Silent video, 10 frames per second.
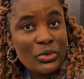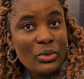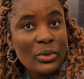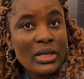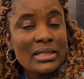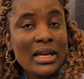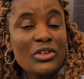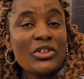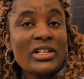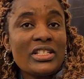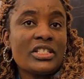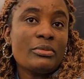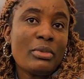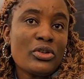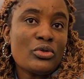So it's actually
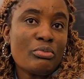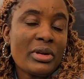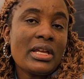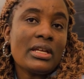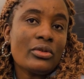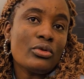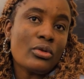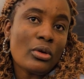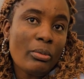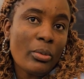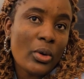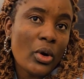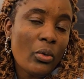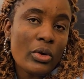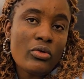cheaper to play in Europe
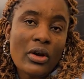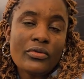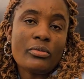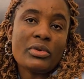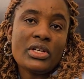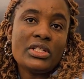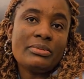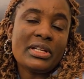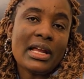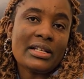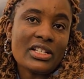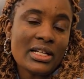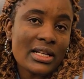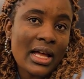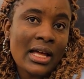when we are from Egypt and
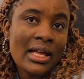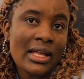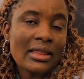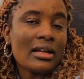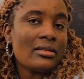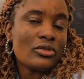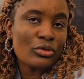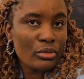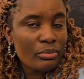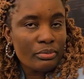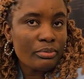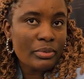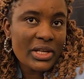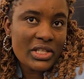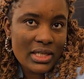Algeria than to
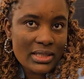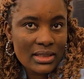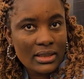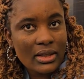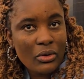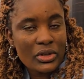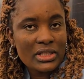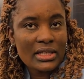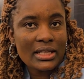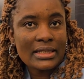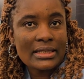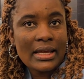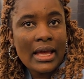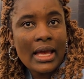play chess in the continent.